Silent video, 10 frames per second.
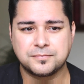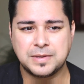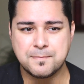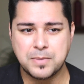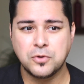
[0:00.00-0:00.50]

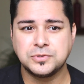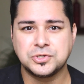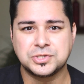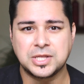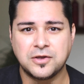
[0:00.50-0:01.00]
impose
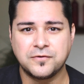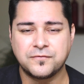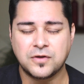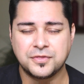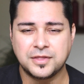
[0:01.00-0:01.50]

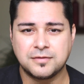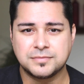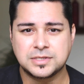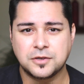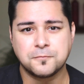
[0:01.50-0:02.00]
yourself on them.
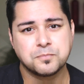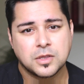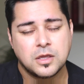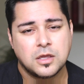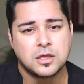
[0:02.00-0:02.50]
So
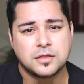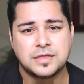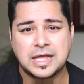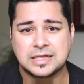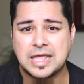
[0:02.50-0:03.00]

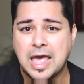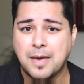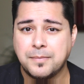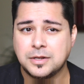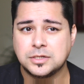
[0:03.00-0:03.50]
that
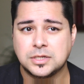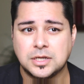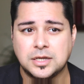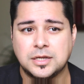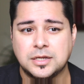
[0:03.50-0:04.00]
happened
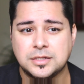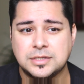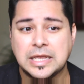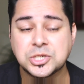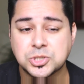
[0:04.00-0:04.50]

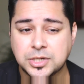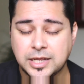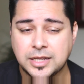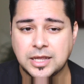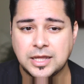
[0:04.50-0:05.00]

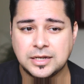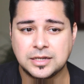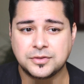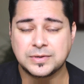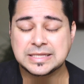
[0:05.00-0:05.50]
yesterday, and
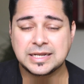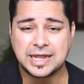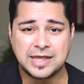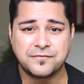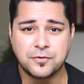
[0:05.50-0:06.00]
the rest of the
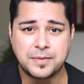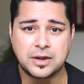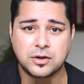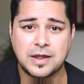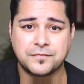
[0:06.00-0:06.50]
day I felt
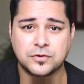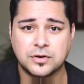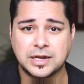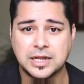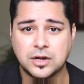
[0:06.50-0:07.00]
better
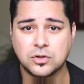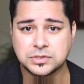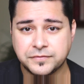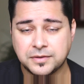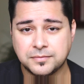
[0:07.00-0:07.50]
after I got a
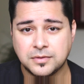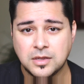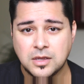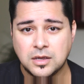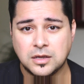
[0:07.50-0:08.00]
hold of him,
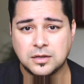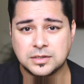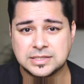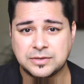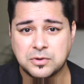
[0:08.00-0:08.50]

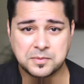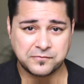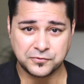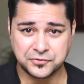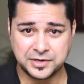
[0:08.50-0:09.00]
because I woke up at
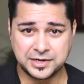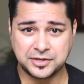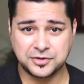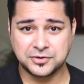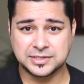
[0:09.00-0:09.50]
4:30 and I
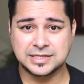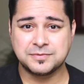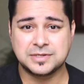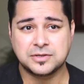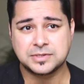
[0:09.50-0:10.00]
couldn't go to
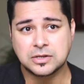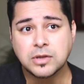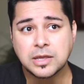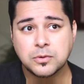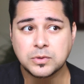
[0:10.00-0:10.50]
sleep, and so I was like,
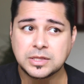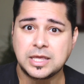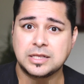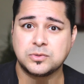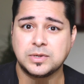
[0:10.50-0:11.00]
okay, well, what the
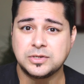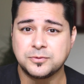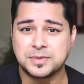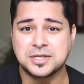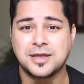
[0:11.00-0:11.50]
heck do I do
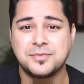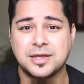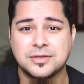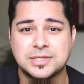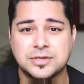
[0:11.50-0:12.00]
with my time
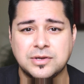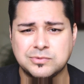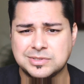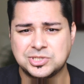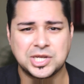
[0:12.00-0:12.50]
now? So I
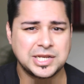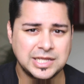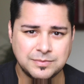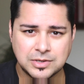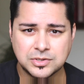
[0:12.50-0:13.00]
was checking
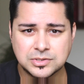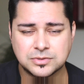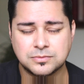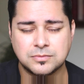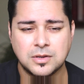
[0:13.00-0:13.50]

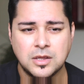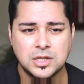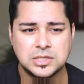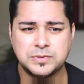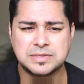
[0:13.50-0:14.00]
emails and
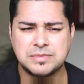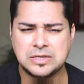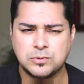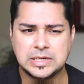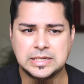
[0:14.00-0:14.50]
doing some
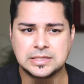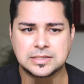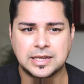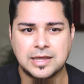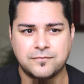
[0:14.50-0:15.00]

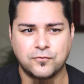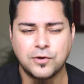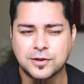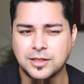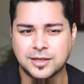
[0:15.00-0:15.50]
e-readings like at
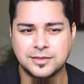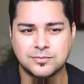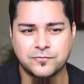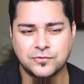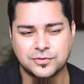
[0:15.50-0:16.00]
5 o'clock
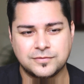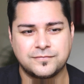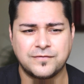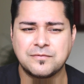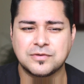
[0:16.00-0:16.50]

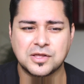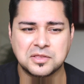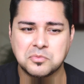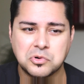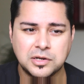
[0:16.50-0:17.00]
in
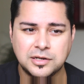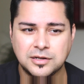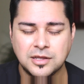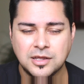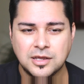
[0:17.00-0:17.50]
the morning.
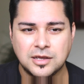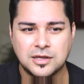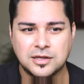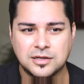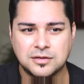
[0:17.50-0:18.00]

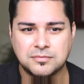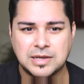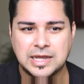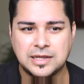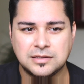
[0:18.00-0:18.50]

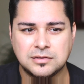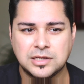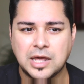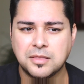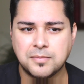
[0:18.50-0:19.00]
I
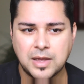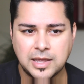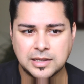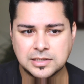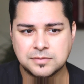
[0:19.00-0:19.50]
got on the
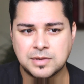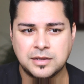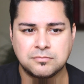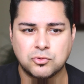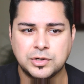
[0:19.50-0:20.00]
bike and did
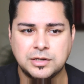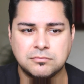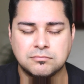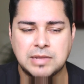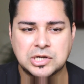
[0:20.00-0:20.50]
my
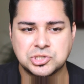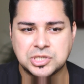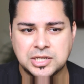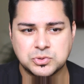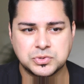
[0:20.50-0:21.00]
morning
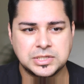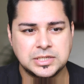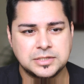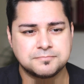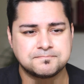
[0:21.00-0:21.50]
exercise
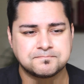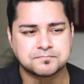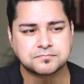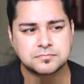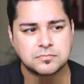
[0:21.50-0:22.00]
routine,
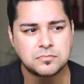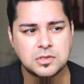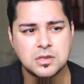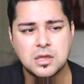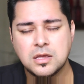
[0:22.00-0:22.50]

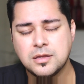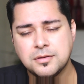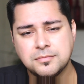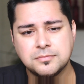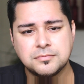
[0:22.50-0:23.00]

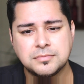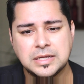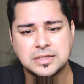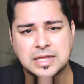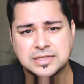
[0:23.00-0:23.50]

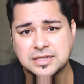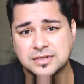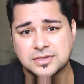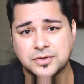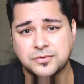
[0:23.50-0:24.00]
and that's
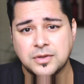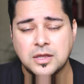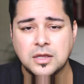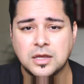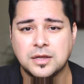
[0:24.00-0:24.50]
it. So
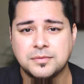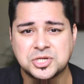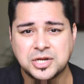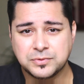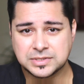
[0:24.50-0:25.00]

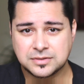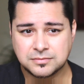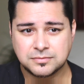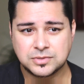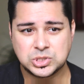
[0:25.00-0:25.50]
yesterday was
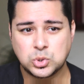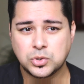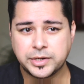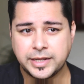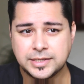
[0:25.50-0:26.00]

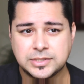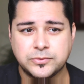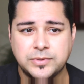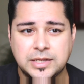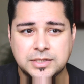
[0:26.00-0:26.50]
chore day, so
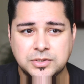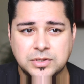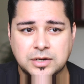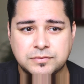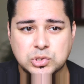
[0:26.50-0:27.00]
we had to do a
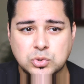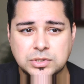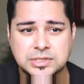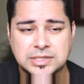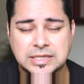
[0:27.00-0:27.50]
lot of
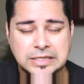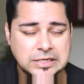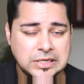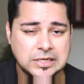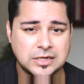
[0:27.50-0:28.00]
chores,
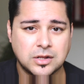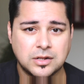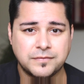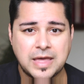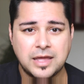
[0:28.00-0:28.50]
cleaning and
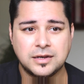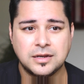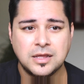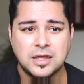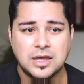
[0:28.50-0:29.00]
all of that. And
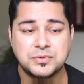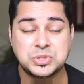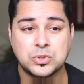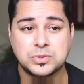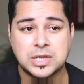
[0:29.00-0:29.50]
I was
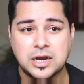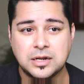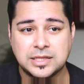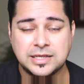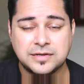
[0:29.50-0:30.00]
so tired
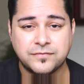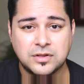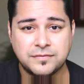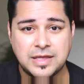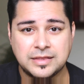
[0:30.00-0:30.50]
at the end of
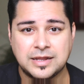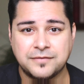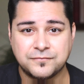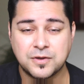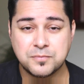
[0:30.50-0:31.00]
all of that
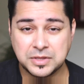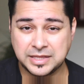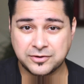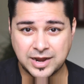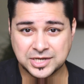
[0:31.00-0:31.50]
I
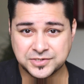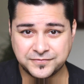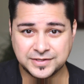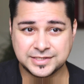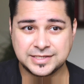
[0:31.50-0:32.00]
completely crashed and
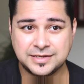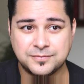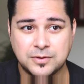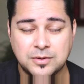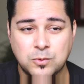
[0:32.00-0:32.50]
fell
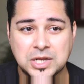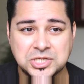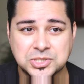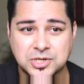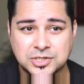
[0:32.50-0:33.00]
asleep
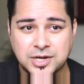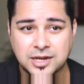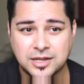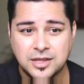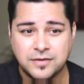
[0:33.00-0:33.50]
watching Star
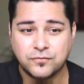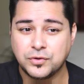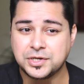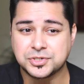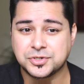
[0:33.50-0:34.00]
Trek
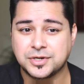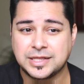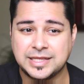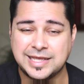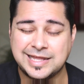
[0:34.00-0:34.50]
Voyager
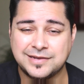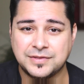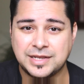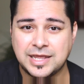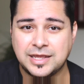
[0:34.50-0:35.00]
at the end of
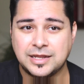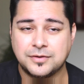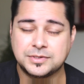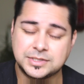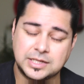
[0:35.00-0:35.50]
the day, and
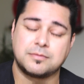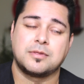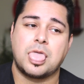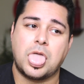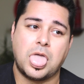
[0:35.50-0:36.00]
I was just like,
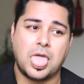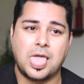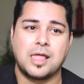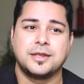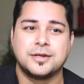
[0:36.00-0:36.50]

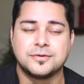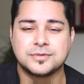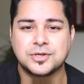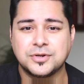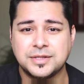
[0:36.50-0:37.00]
ah,
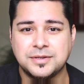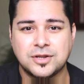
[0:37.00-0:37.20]
totally